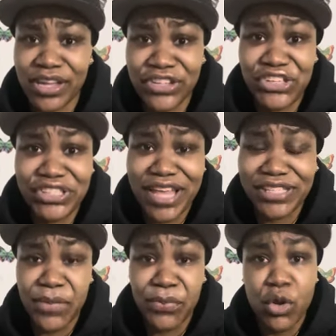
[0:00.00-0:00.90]
It's just
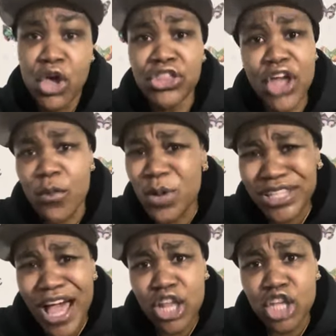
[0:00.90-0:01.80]
that simple. No, what
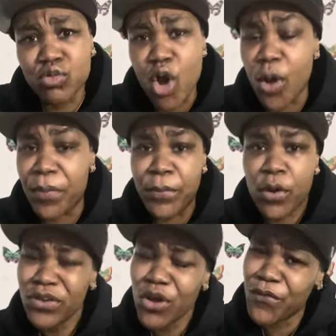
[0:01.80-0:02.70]
the hell is wrong with
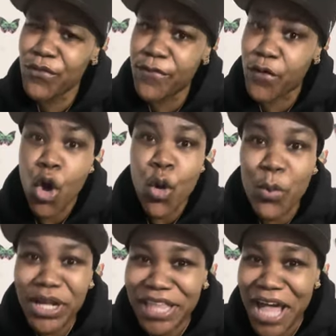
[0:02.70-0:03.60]
people? No, for real, for real.
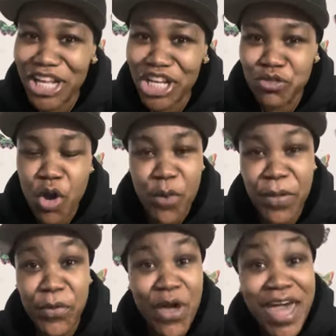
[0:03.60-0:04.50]
What the hell is wrong with
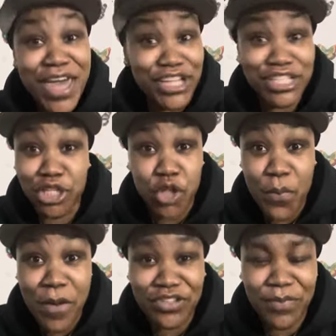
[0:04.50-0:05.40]
people? It's the
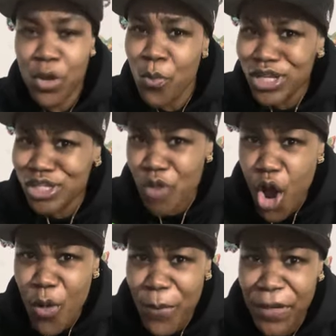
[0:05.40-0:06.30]
thought process me. What's
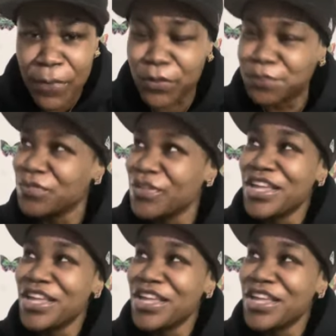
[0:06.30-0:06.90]
wrong with people?